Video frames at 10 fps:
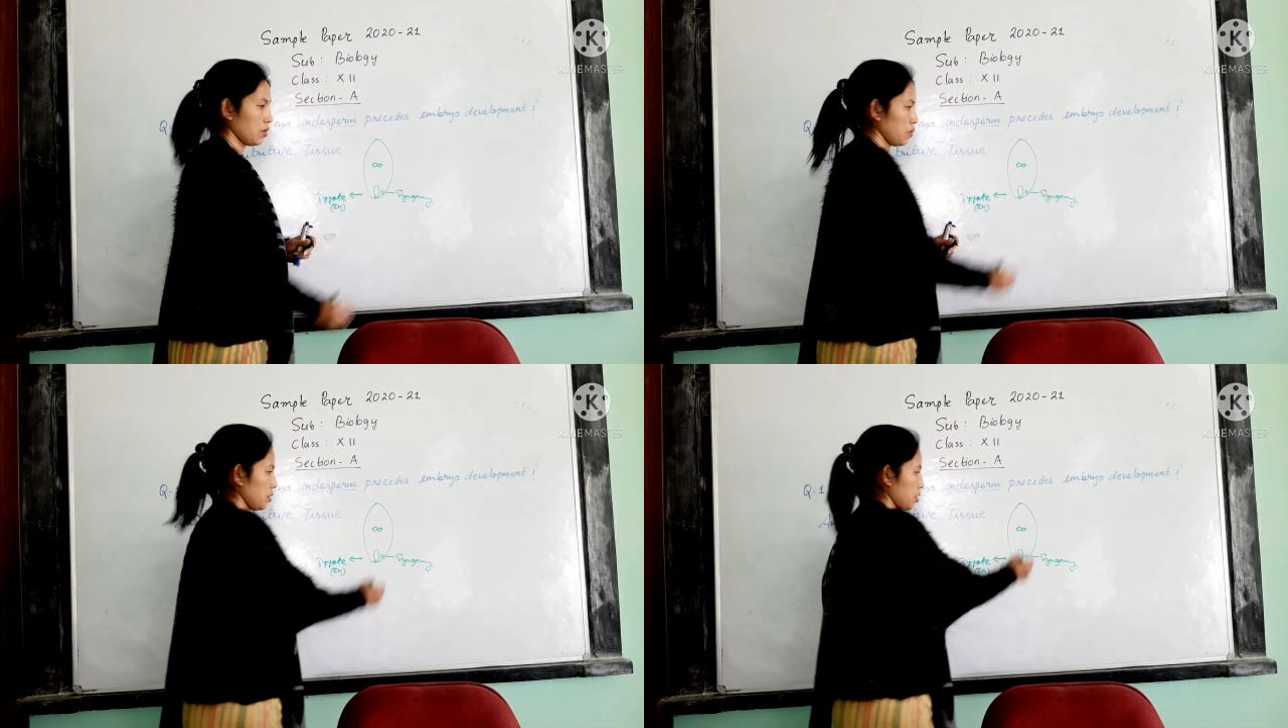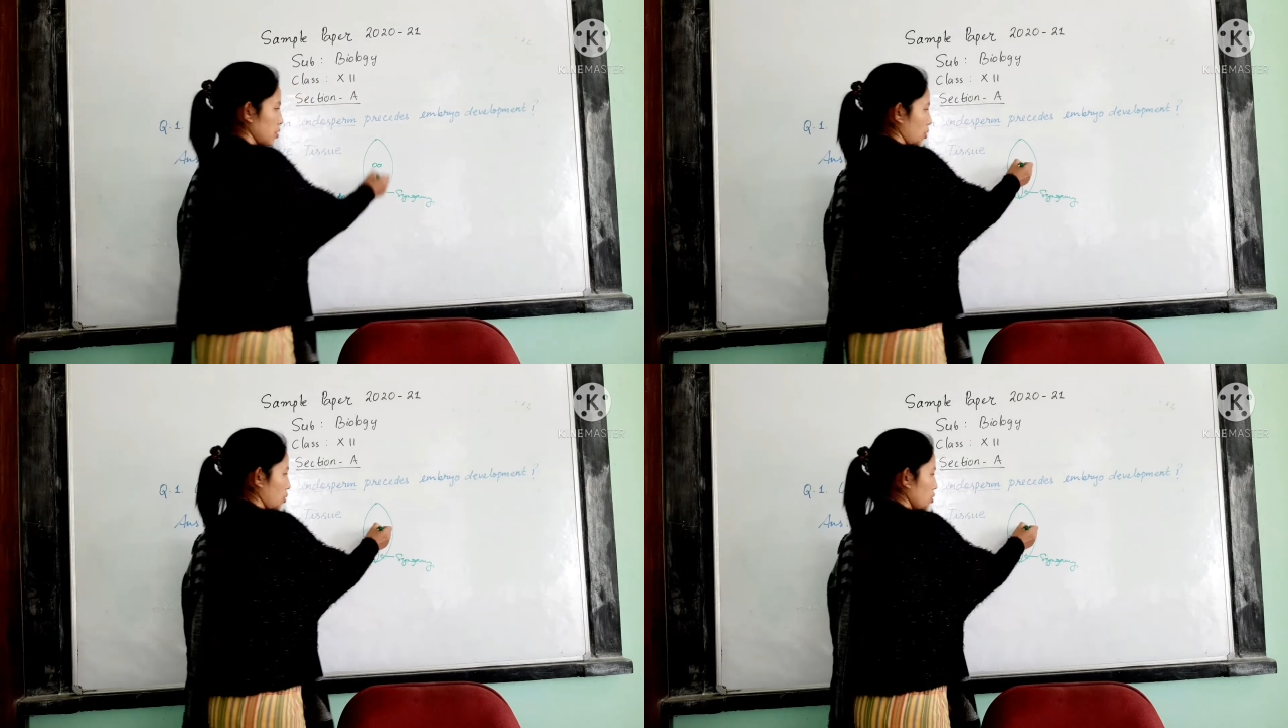which is
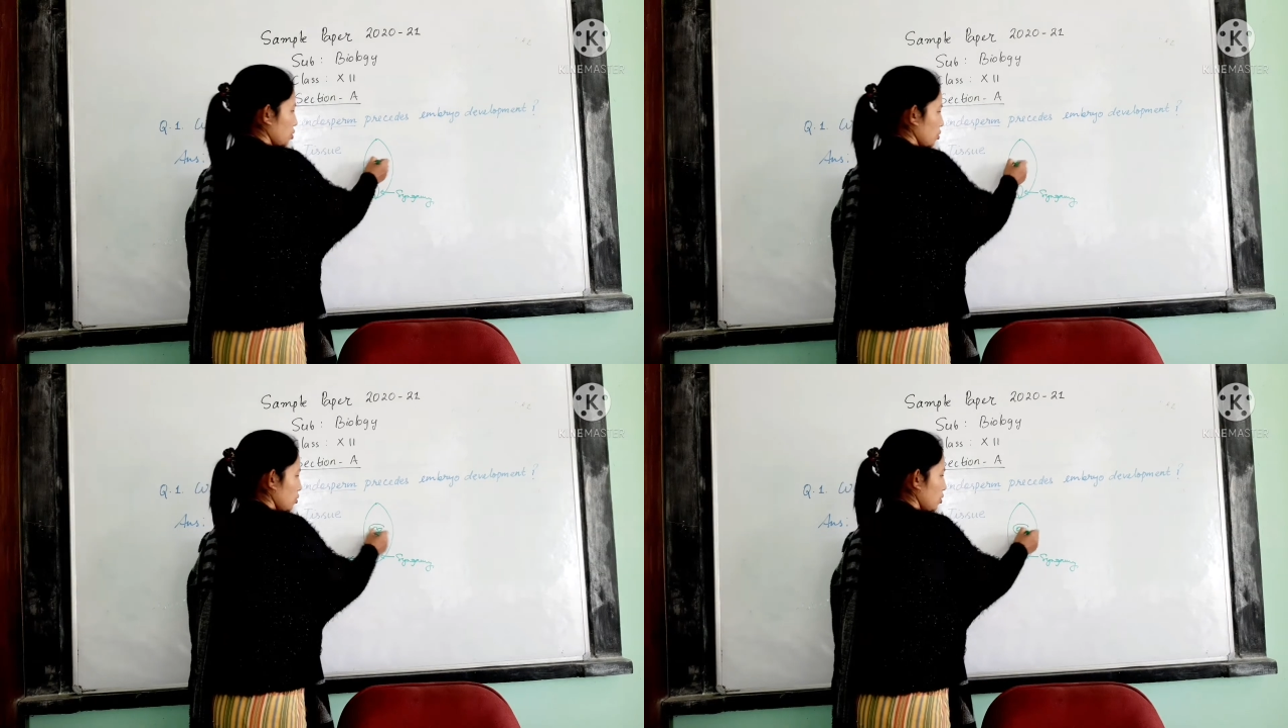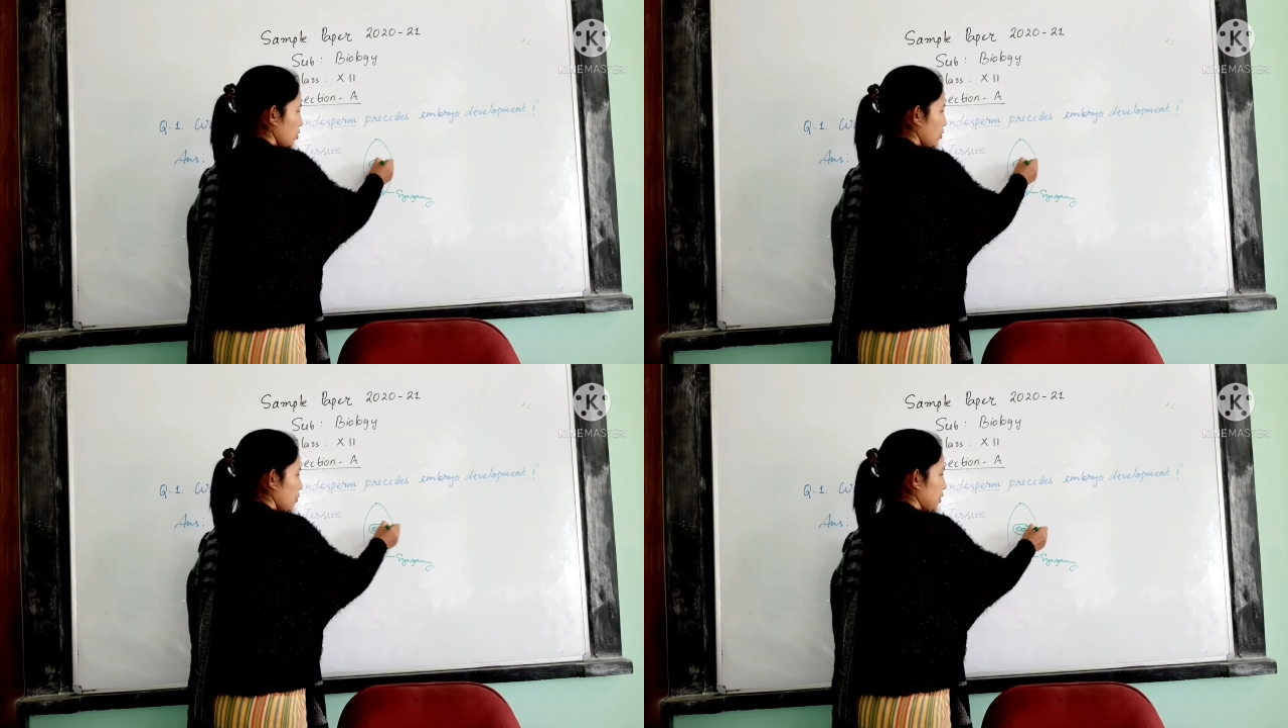also
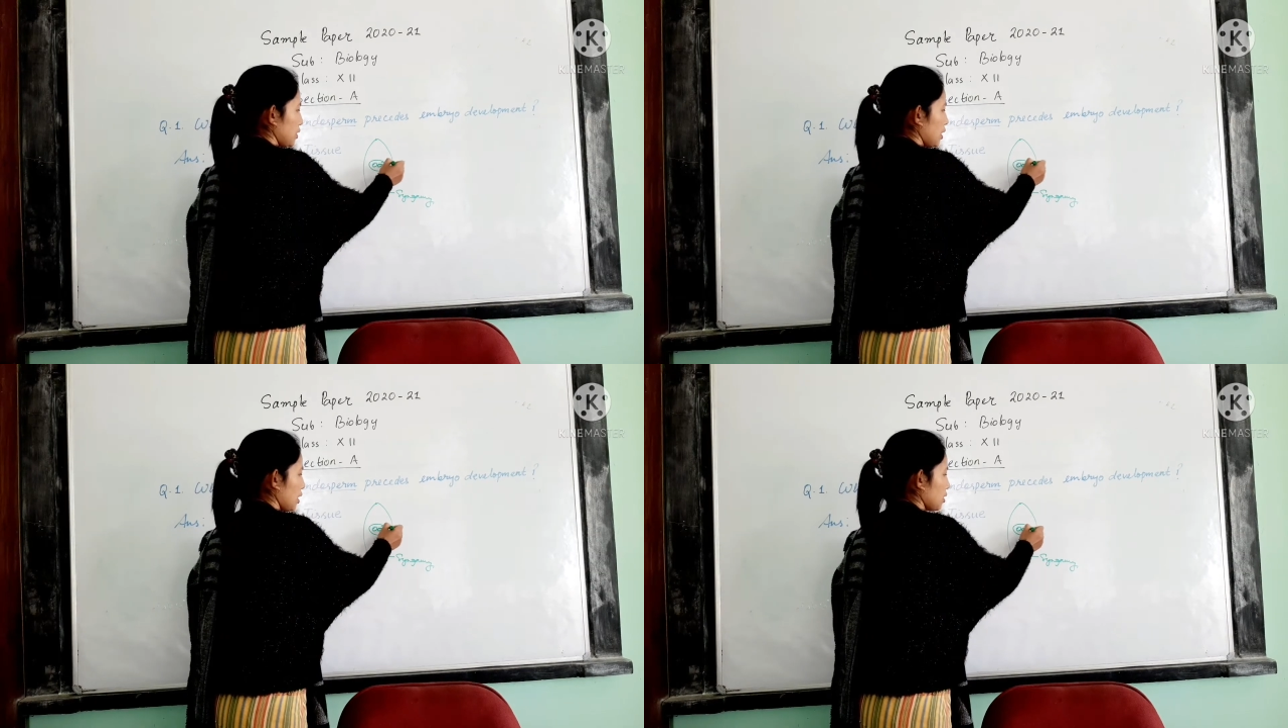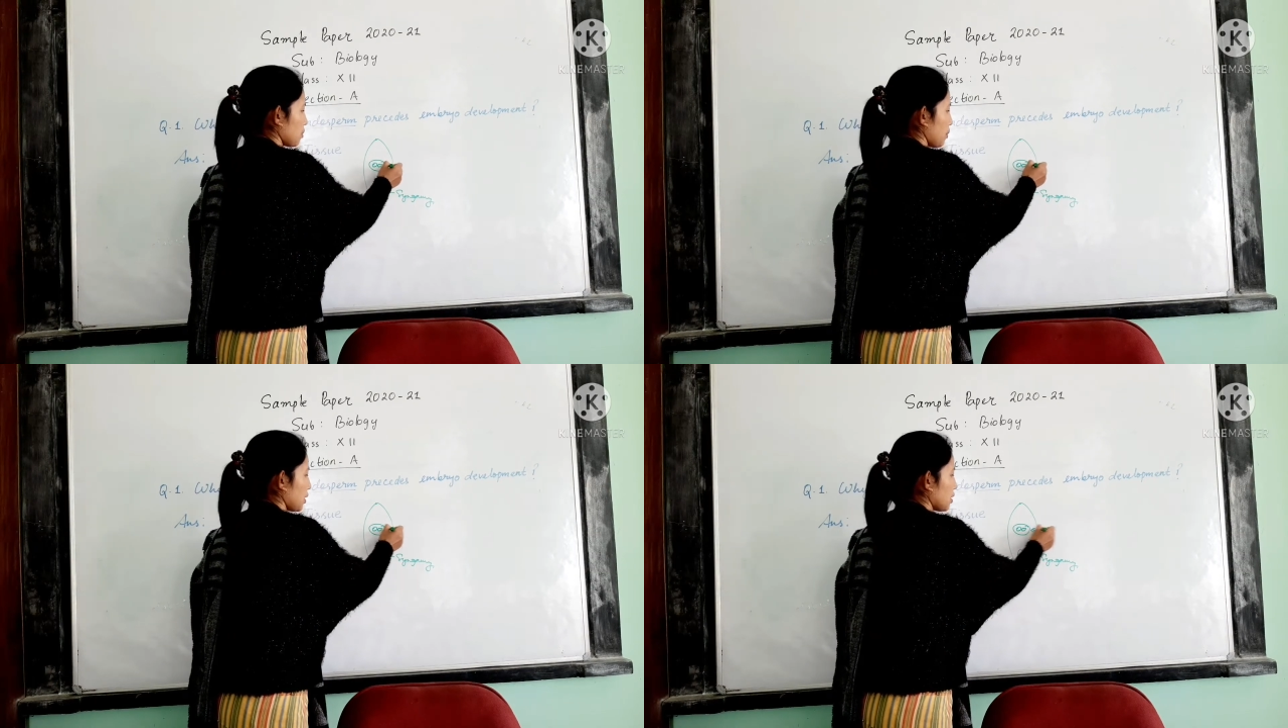fertilized by